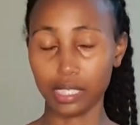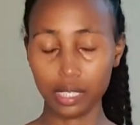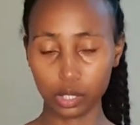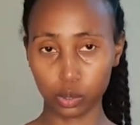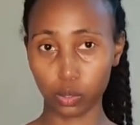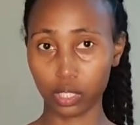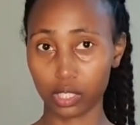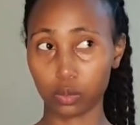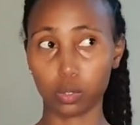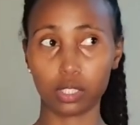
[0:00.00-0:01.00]
So
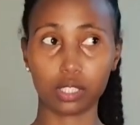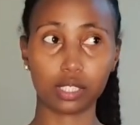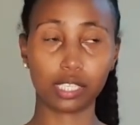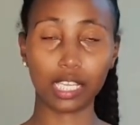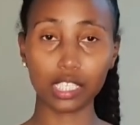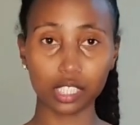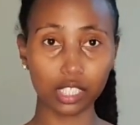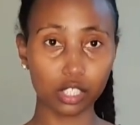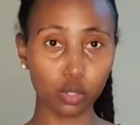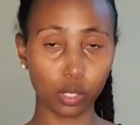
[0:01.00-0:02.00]
this was the
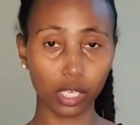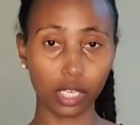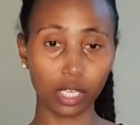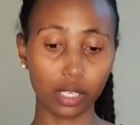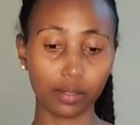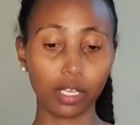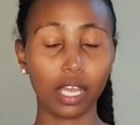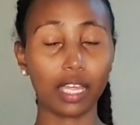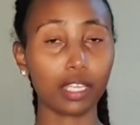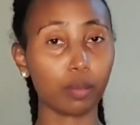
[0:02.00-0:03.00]
easiest way
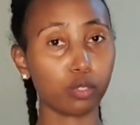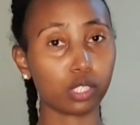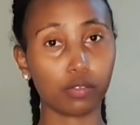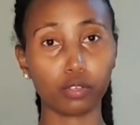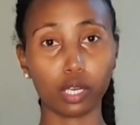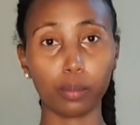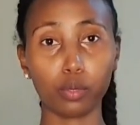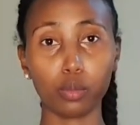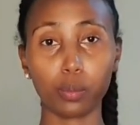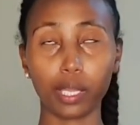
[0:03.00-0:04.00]
and the most
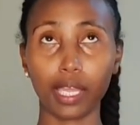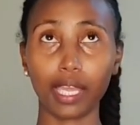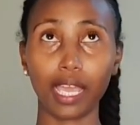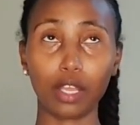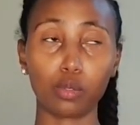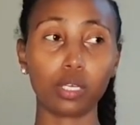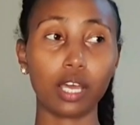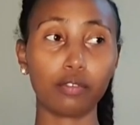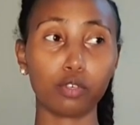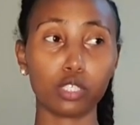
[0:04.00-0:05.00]
affordable way I could
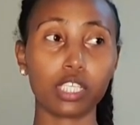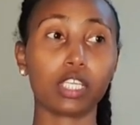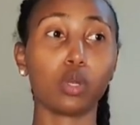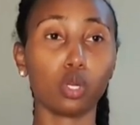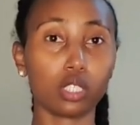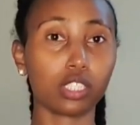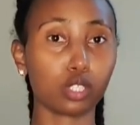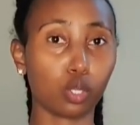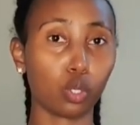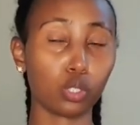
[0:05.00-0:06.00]
have gotten all these
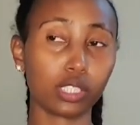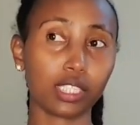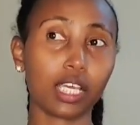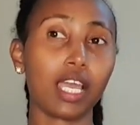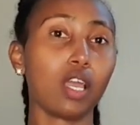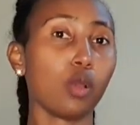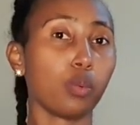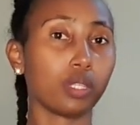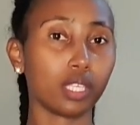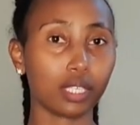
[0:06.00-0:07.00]
clothes
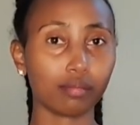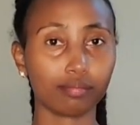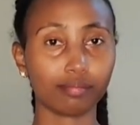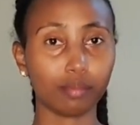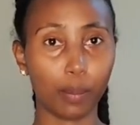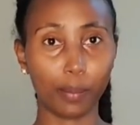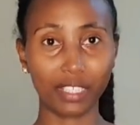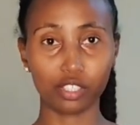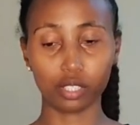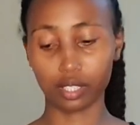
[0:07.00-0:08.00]
within my
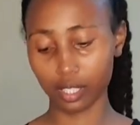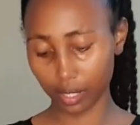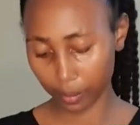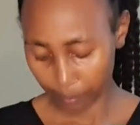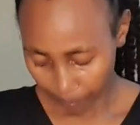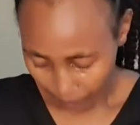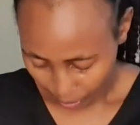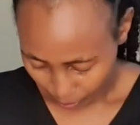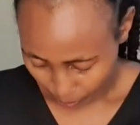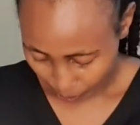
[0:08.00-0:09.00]
budget.
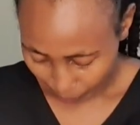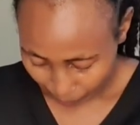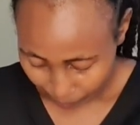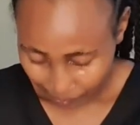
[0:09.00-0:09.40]
So